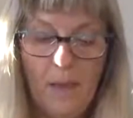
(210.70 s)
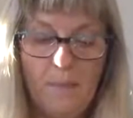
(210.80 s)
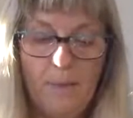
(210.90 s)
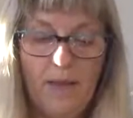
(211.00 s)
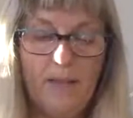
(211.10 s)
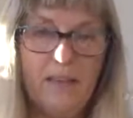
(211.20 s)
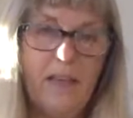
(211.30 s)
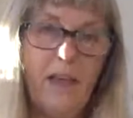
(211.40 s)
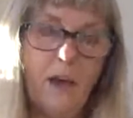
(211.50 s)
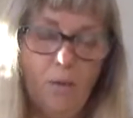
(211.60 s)
but
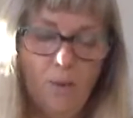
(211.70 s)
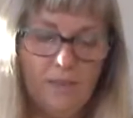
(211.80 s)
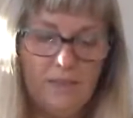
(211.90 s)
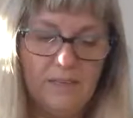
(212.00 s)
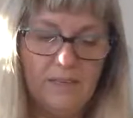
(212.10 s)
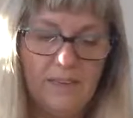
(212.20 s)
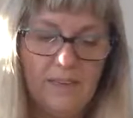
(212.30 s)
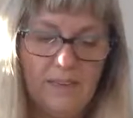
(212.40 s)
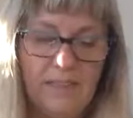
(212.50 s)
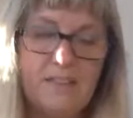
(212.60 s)
when
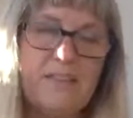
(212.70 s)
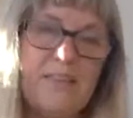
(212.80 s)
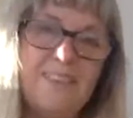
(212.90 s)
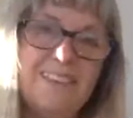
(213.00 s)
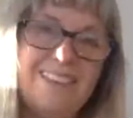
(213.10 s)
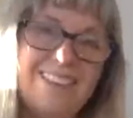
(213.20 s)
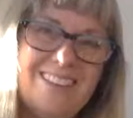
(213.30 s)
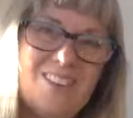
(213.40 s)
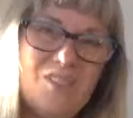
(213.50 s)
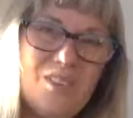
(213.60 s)
it said that in
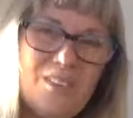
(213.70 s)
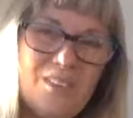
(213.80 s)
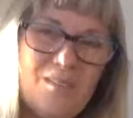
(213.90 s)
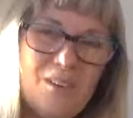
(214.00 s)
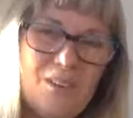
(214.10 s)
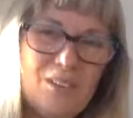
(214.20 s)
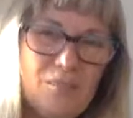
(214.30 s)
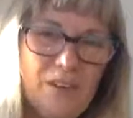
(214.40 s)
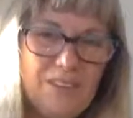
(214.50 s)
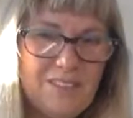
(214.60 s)
Jerusalem there is a
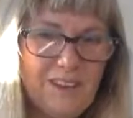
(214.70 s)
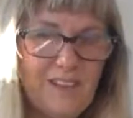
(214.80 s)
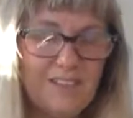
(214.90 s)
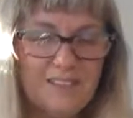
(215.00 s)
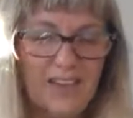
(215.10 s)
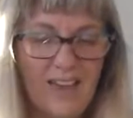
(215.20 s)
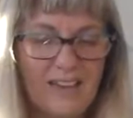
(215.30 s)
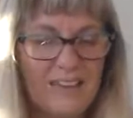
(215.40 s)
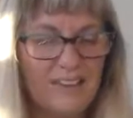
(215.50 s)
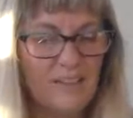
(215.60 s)
place called
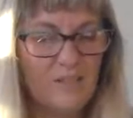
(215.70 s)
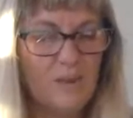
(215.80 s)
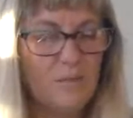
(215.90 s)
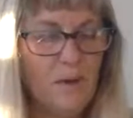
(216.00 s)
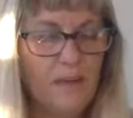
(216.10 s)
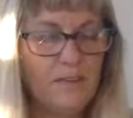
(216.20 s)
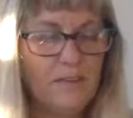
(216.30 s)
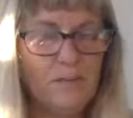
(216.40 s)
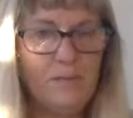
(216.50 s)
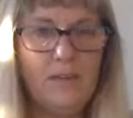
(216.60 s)
Zion, it
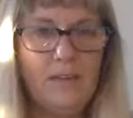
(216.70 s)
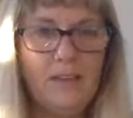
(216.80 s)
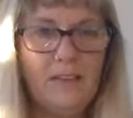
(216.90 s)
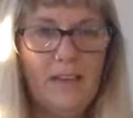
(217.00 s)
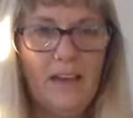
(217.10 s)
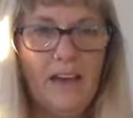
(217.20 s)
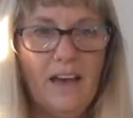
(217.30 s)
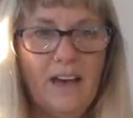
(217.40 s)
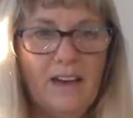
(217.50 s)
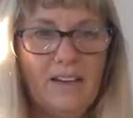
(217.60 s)
reminded me
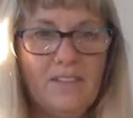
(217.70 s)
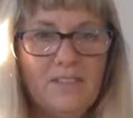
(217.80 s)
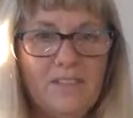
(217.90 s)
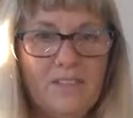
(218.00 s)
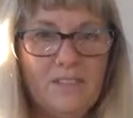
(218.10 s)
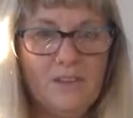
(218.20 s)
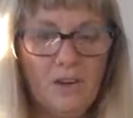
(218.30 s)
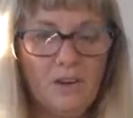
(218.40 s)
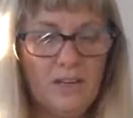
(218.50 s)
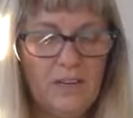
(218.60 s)
of
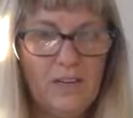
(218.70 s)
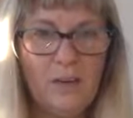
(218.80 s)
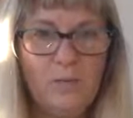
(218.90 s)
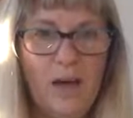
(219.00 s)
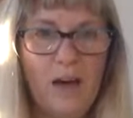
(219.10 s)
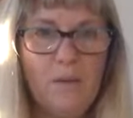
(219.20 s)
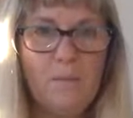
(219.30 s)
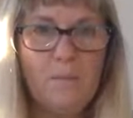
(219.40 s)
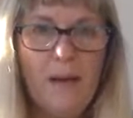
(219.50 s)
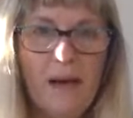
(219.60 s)
learning about
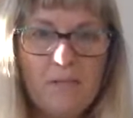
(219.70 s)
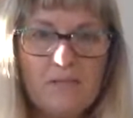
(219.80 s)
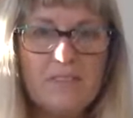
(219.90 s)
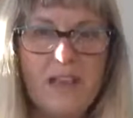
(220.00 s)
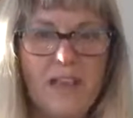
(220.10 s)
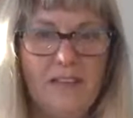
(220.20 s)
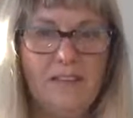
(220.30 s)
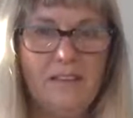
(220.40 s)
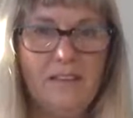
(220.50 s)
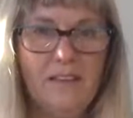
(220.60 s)
Mount
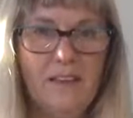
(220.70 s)
Zion